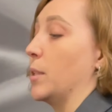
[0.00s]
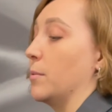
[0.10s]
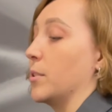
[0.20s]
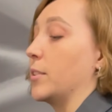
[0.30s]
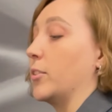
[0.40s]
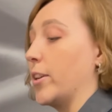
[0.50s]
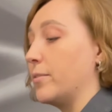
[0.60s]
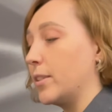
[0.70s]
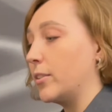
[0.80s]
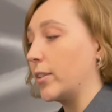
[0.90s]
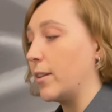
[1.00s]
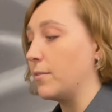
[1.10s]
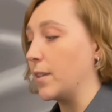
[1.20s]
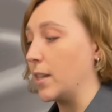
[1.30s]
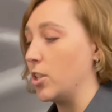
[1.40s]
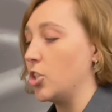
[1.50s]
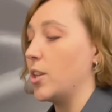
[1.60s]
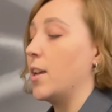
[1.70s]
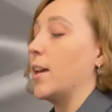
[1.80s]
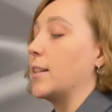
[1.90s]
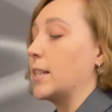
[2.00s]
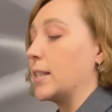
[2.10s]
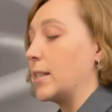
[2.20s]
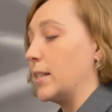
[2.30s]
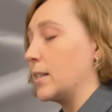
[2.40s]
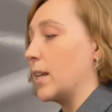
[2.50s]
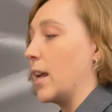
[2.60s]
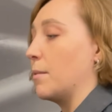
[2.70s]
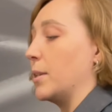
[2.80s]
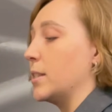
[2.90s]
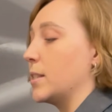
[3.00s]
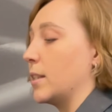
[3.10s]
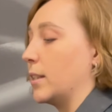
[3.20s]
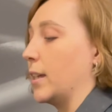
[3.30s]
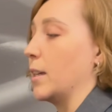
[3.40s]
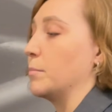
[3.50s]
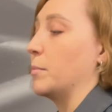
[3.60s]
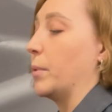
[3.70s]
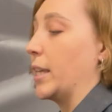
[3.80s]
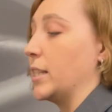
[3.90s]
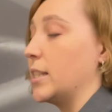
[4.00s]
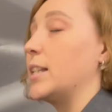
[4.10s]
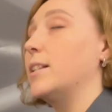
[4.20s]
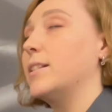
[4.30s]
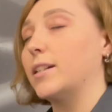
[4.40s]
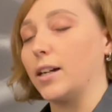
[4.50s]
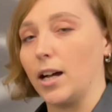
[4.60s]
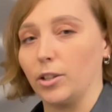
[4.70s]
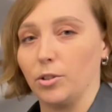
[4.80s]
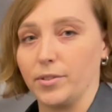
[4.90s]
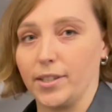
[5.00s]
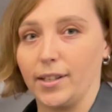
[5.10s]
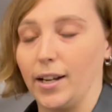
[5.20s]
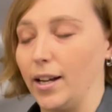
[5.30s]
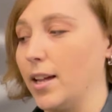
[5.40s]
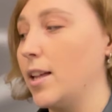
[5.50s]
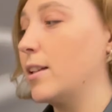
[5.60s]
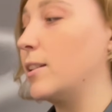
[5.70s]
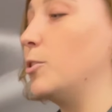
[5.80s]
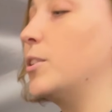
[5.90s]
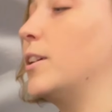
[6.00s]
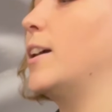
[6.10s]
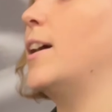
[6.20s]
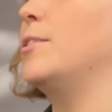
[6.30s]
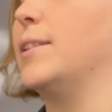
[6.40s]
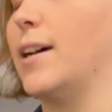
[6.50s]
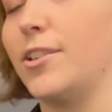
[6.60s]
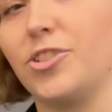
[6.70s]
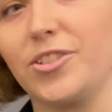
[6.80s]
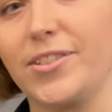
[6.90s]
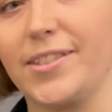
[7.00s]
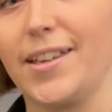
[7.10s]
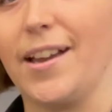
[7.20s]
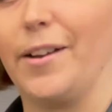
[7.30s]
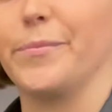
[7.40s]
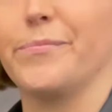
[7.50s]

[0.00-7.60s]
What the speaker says: be with graphite gray finish, and these elements can be painted in the color of the car. Look how luxurious they are.